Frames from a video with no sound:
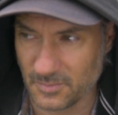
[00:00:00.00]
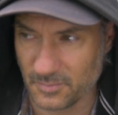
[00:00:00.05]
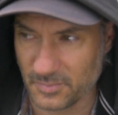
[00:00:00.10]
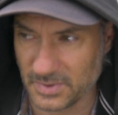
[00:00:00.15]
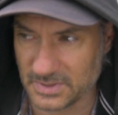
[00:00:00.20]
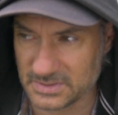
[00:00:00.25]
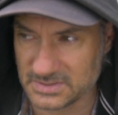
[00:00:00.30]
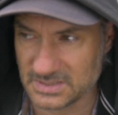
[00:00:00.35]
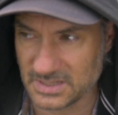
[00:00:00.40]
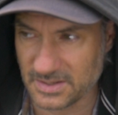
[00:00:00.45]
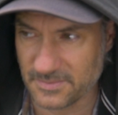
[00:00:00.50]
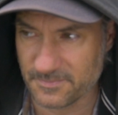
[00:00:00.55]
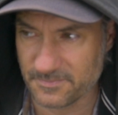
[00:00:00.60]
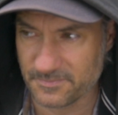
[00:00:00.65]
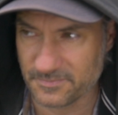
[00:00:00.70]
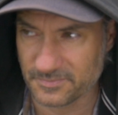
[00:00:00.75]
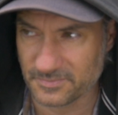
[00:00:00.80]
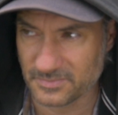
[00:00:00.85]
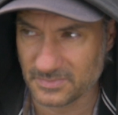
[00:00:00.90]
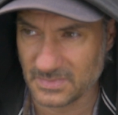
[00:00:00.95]
But
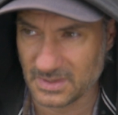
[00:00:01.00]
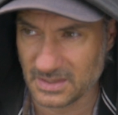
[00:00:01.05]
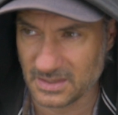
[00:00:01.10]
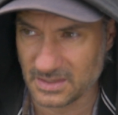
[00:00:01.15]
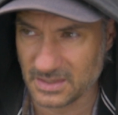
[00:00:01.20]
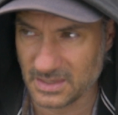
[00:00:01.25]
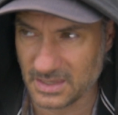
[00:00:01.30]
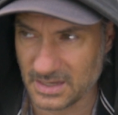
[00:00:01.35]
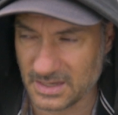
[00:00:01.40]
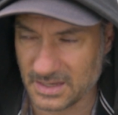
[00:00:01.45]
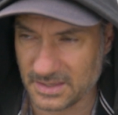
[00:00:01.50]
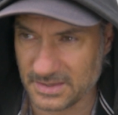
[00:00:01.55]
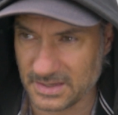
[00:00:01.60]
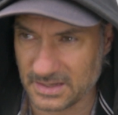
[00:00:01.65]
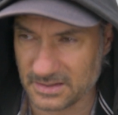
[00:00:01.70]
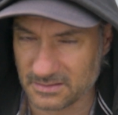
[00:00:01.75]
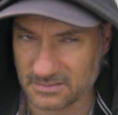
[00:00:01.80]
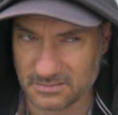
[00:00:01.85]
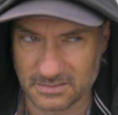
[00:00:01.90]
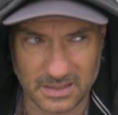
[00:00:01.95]
yeah,
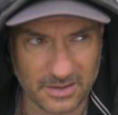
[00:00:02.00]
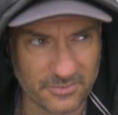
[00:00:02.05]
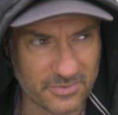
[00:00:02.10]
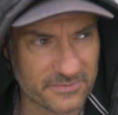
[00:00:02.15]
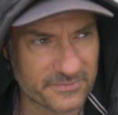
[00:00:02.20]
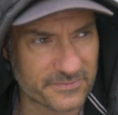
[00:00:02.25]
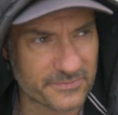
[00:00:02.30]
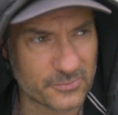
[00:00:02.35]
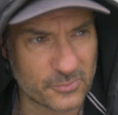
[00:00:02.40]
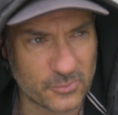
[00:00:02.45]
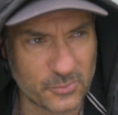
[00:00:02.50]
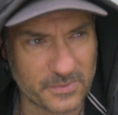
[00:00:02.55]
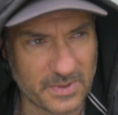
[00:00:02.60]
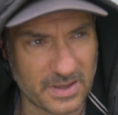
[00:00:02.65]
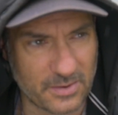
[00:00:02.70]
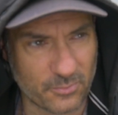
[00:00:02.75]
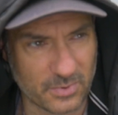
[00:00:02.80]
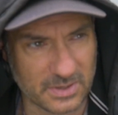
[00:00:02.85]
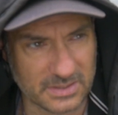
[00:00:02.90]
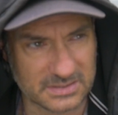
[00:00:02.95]
that going through
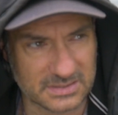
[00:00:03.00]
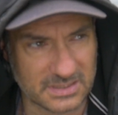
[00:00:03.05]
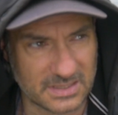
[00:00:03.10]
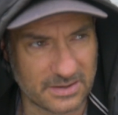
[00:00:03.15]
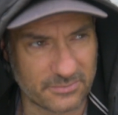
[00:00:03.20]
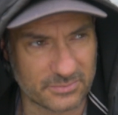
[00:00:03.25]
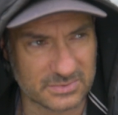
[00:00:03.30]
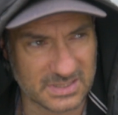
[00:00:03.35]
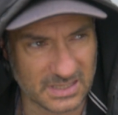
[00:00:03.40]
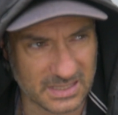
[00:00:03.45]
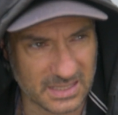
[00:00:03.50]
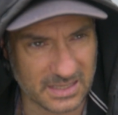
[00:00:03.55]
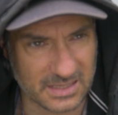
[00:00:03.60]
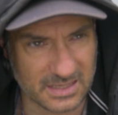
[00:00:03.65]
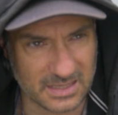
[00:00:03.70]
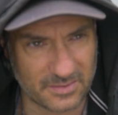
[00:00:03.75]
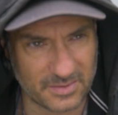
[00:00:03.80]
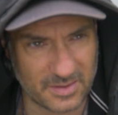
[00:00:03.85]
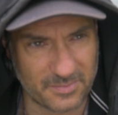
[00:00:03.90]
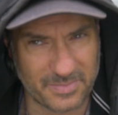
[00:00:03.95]
that winter, that was the
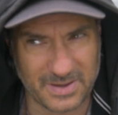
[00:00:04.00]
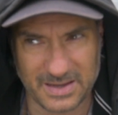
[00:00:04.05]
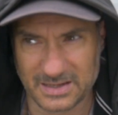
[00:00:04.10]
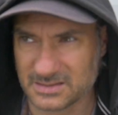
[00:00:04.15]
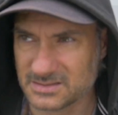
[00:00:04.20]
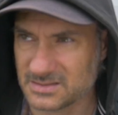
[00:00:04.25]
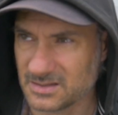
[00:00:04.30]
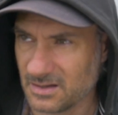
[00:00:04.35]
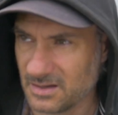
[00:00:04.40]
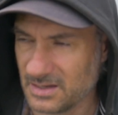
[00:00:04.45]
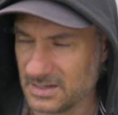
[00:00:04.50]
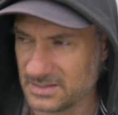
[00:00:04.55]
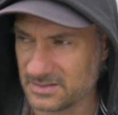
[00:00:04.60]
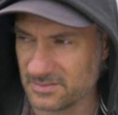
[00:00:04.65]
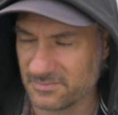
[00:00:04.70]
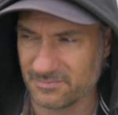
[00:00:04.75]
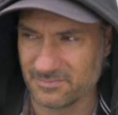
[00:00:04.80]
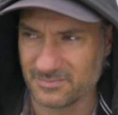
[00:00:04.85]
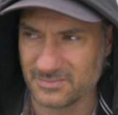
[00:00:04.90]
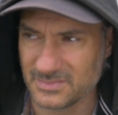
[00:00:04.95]
kick up the backside,
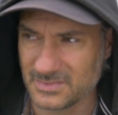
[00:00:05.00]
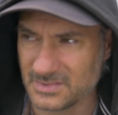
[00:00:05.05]
and